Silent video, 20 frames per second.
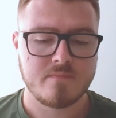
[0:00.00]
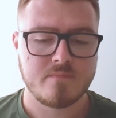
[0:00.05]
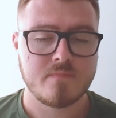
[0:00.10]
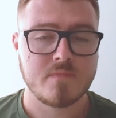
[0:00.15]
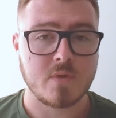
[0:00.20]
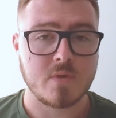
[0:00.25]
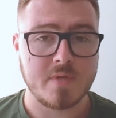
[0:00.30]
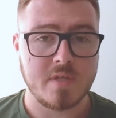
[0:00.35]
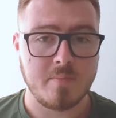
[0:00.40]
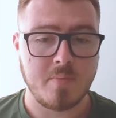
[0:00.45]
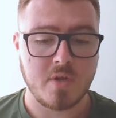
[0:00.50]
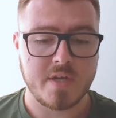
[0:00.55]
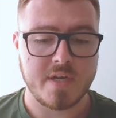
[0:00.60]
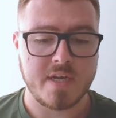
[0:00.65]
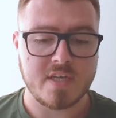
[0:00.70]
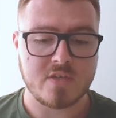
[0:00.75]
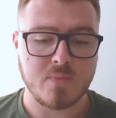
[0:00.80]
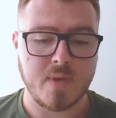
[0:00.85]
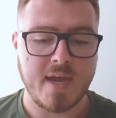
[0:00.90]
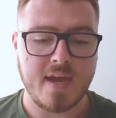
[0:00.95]
So in the
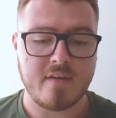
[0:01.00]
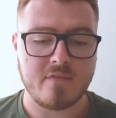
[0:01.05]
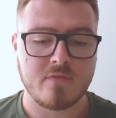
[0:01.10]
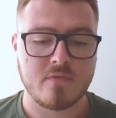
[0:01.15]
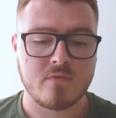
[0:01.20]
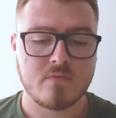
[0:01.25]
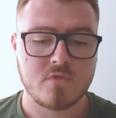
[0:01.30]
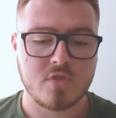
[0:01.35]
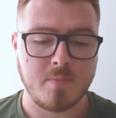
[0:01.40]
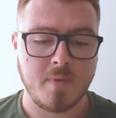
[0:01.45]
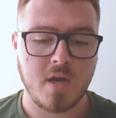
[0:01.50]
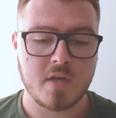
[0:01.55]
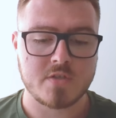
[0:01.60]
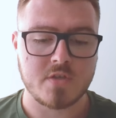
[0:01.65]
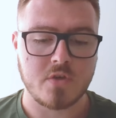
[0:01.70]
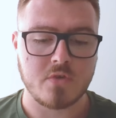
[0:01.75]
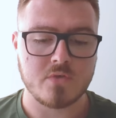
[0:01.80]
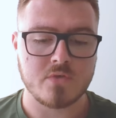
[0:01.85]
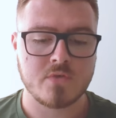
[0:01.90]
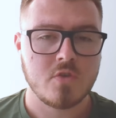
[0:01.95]
bolognese we have
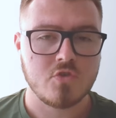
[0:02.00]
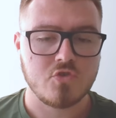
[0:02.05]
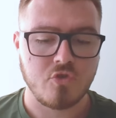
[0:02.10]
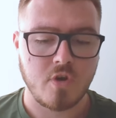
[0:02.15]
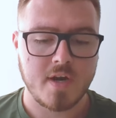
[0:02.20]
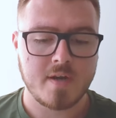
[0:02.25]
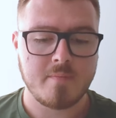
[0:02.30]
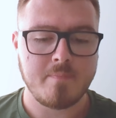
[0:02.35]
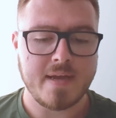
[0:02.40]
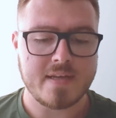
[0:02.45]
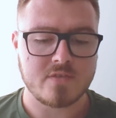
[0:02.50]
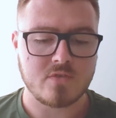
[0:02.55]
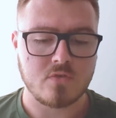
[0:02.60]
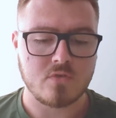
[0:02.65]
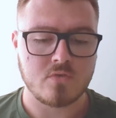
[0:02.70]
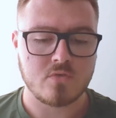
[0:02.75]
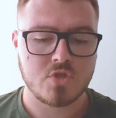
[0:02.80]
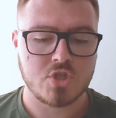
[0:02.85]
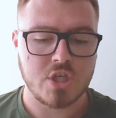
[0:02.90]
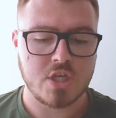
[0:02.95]
tomatoes, dried basil,
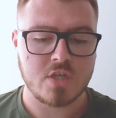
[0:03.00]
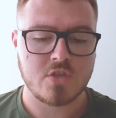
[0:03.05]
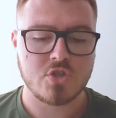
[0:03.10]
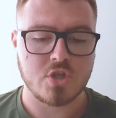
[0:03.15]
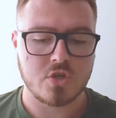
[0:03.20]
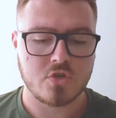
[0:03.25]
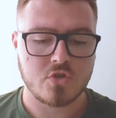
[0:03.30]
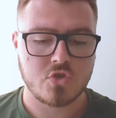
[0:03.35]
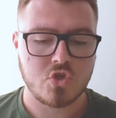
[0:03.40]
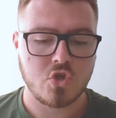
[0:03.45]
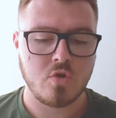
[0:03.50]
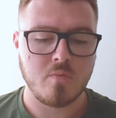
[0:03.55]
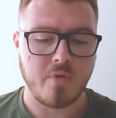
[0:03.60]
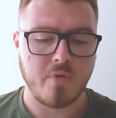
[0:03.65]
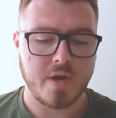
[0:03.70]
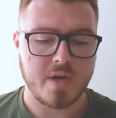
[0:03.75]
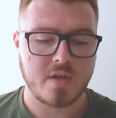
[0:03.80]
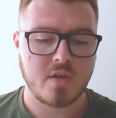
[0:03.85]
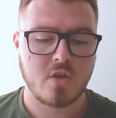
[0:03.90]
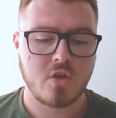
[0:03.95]
ginger,
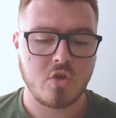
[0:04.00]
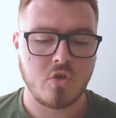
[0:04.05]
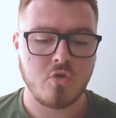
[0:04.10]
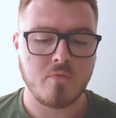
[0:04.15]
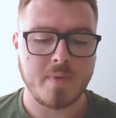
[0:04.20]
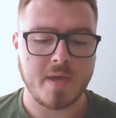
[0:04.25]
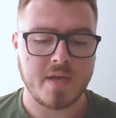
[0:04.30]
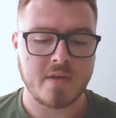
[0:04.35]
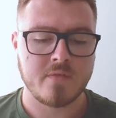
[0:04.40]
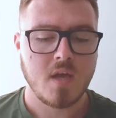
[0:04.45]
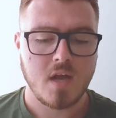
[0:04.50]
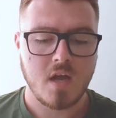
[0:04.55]
turmeric, cumin,